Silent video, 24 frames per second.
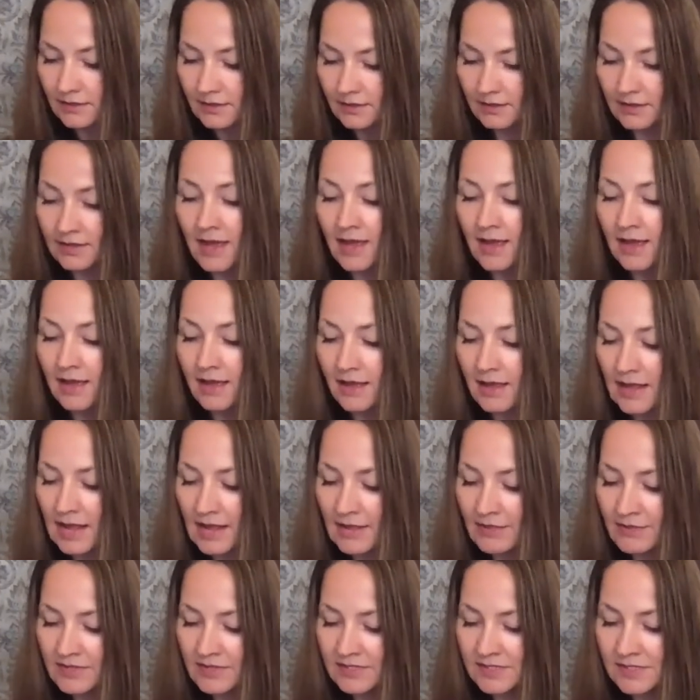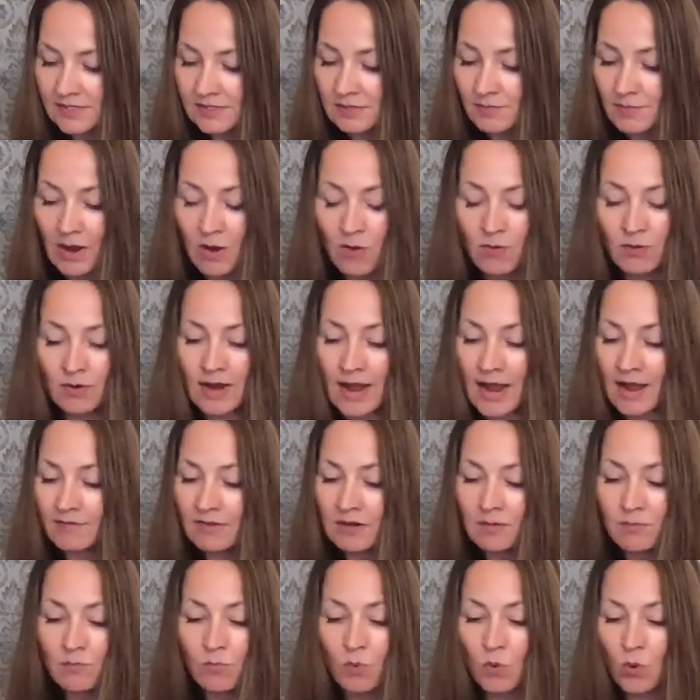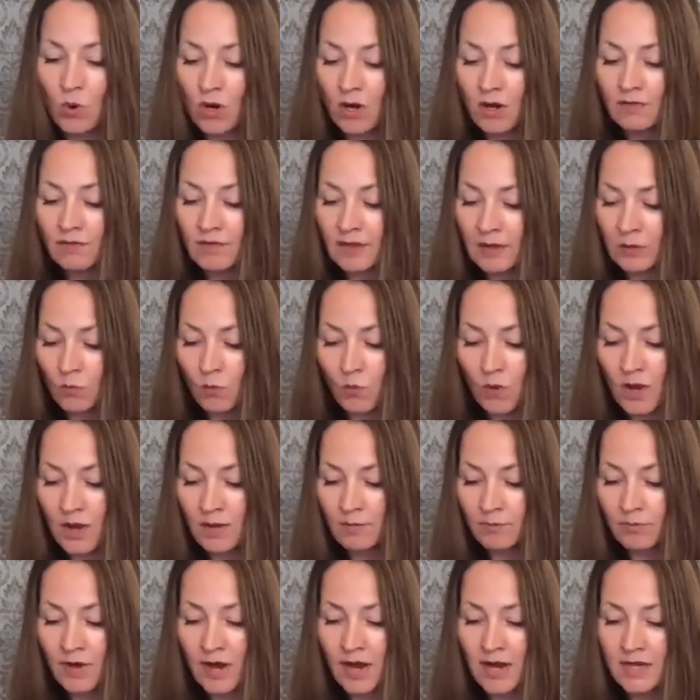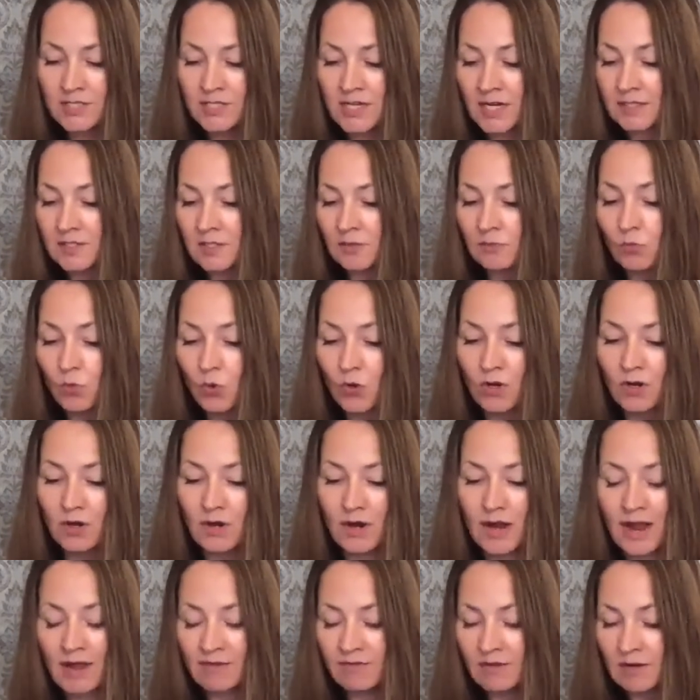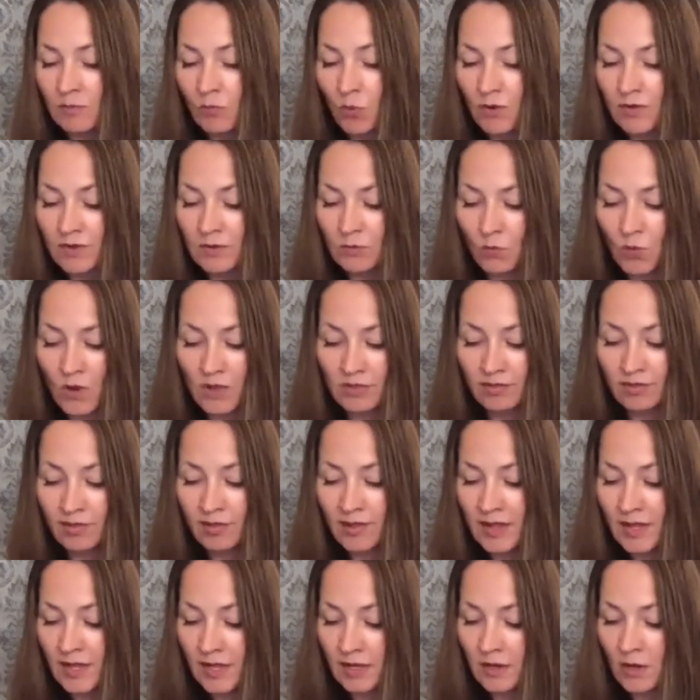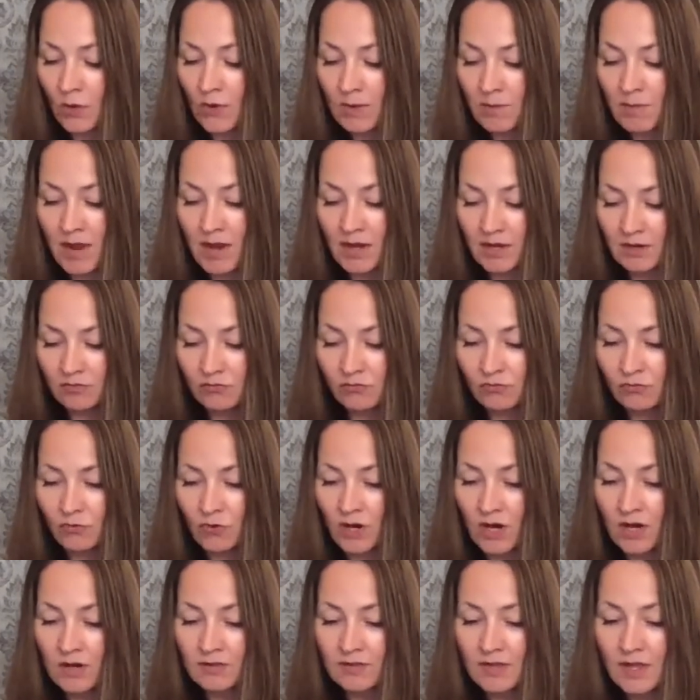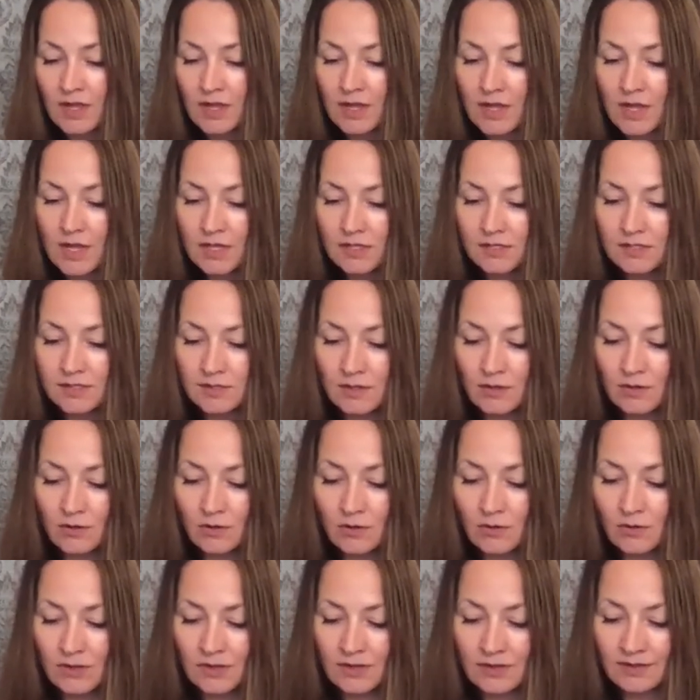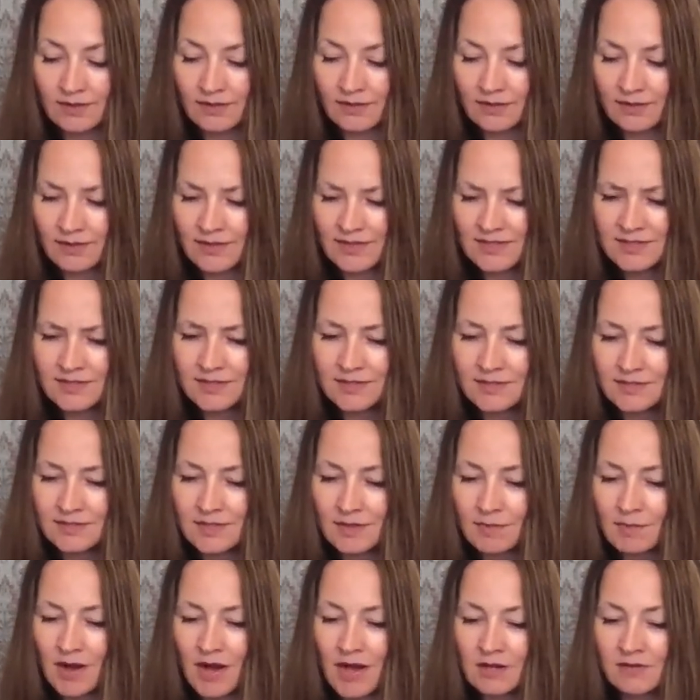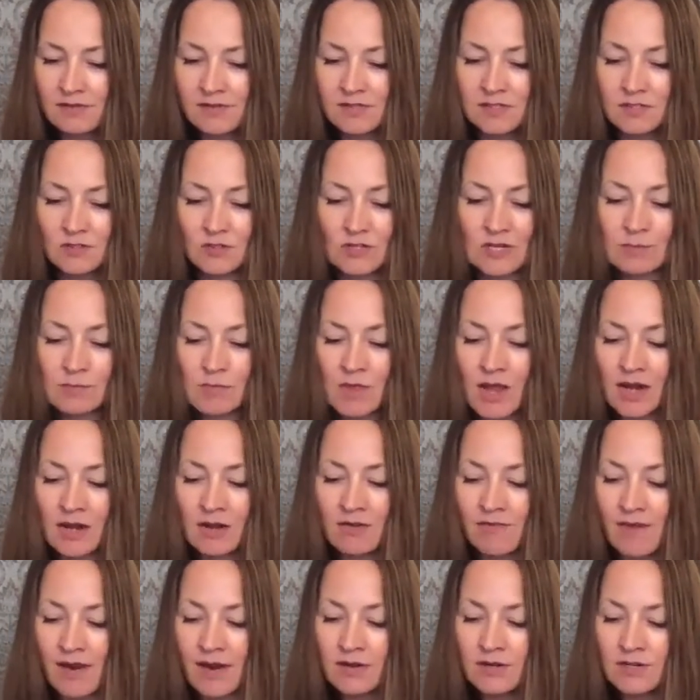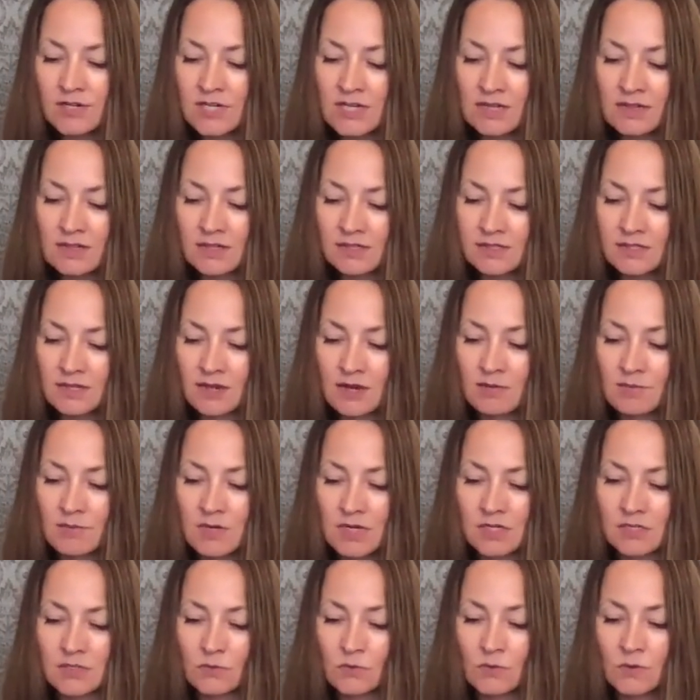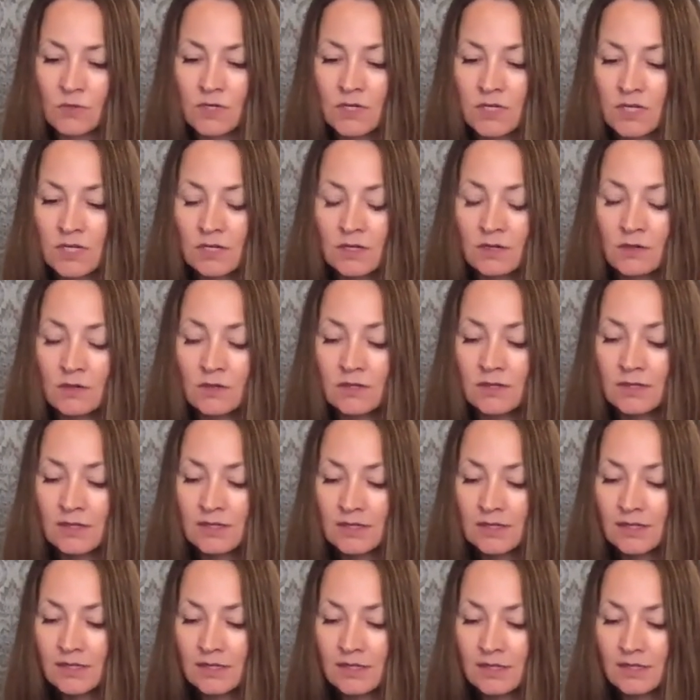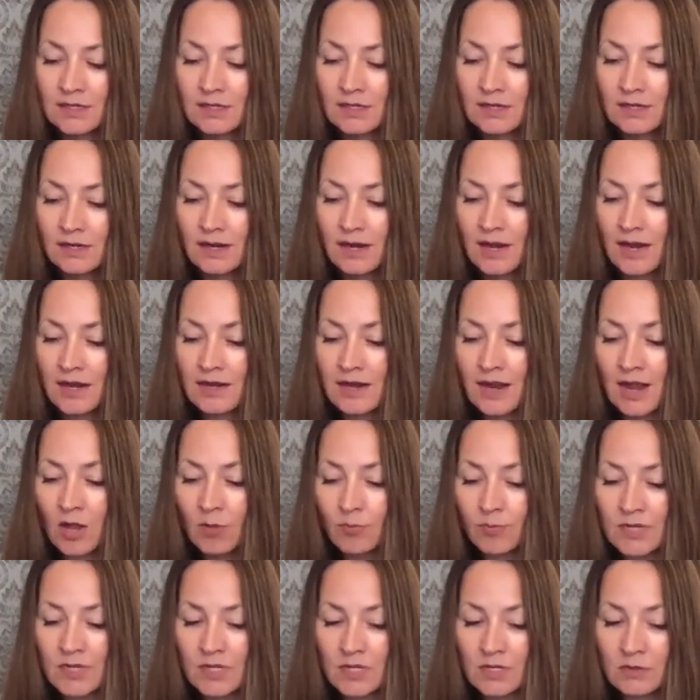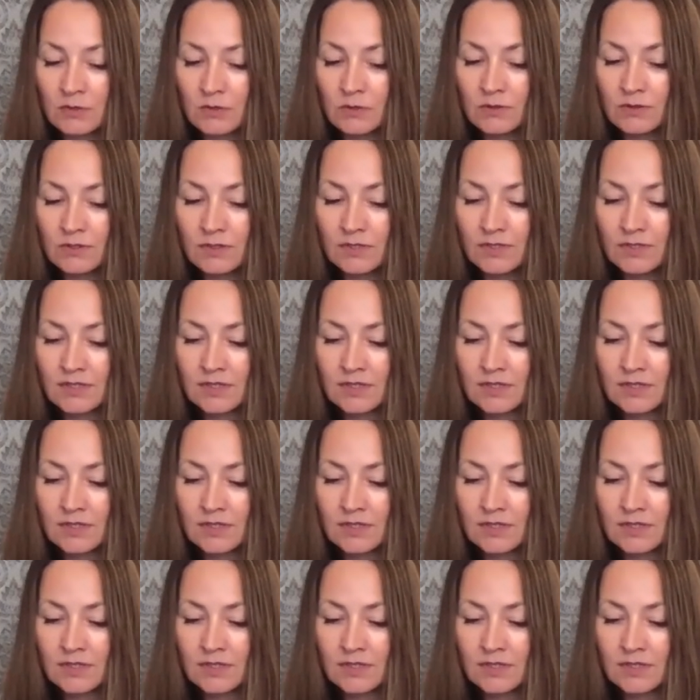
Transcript: Yeah. And this is about having more than one project, or more having more than one thing going back and forth. So this is some kind of streamline of energy that's coming toward you and helping you